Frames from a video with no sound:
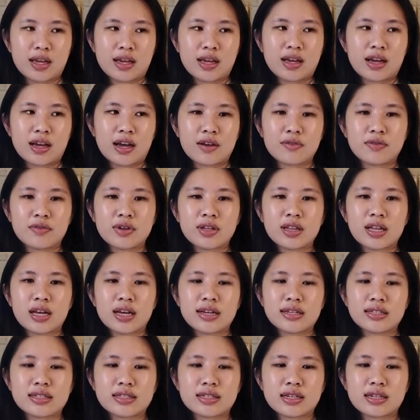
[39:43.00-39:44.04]
I
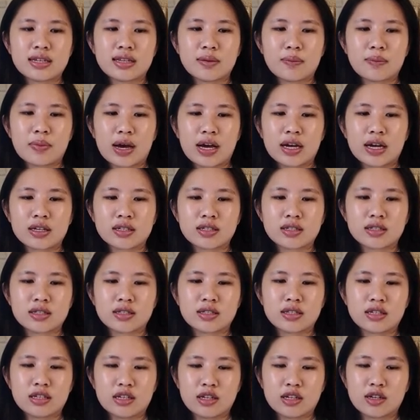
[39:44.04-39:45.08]
realized in the past
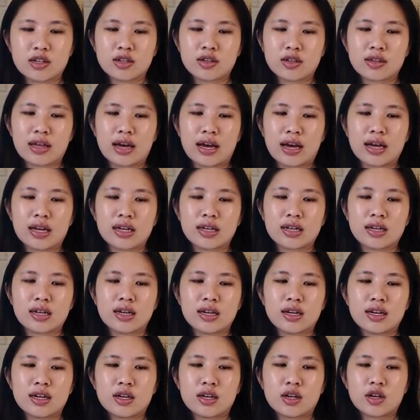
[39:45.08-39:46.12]
year that
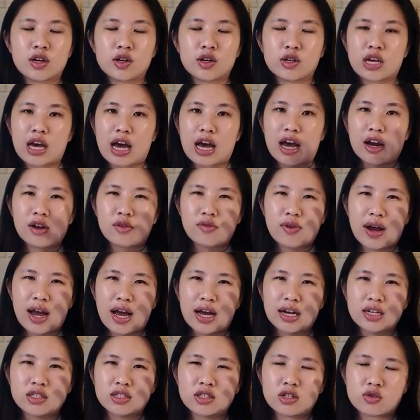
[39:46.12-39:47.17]
her
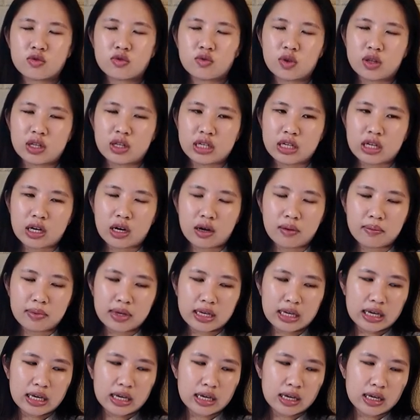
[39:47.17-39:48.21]
cataracts is really coming
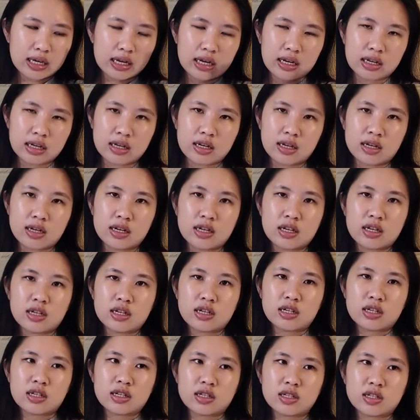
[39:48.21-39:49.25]
in and
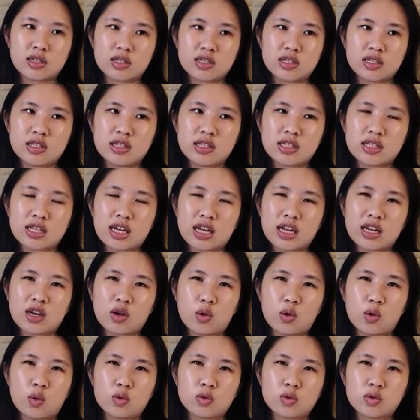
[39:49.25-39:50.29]
she's getting
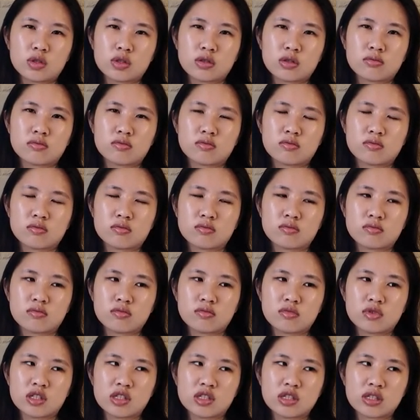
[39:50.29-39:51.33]
old.
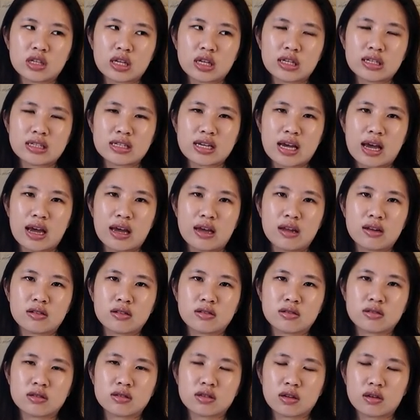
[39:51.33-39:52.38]
She's like
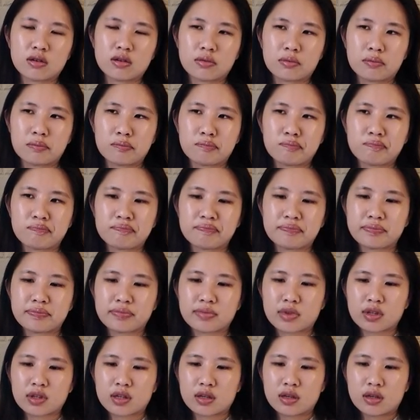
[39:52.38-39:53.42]
10, so
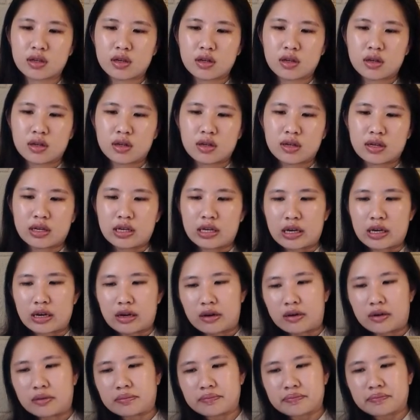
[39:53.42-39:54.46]

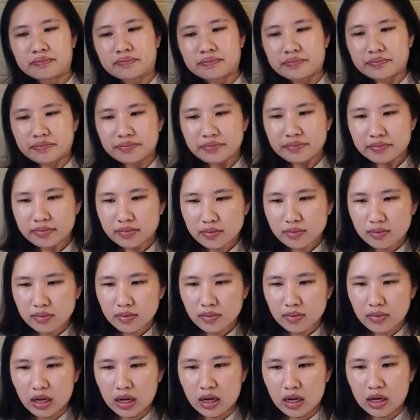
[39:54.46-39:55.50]
yeah.
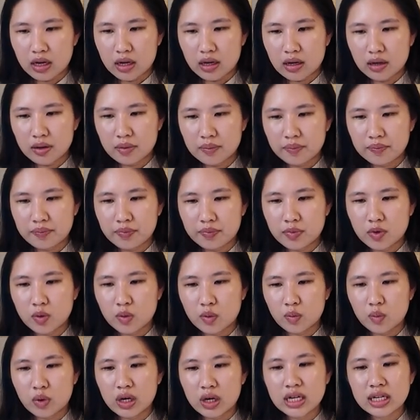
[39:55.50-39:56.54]
Um,
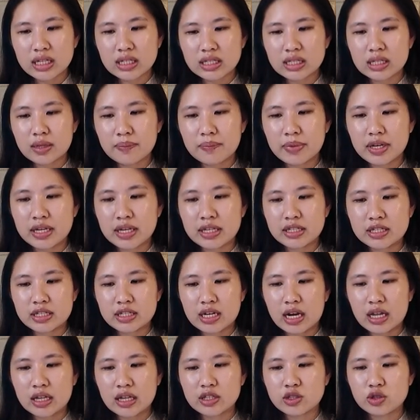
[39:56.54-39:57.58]
what is the biggest
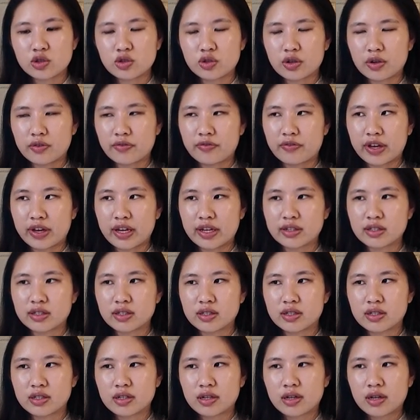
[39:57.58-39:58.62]
challenge you have faced?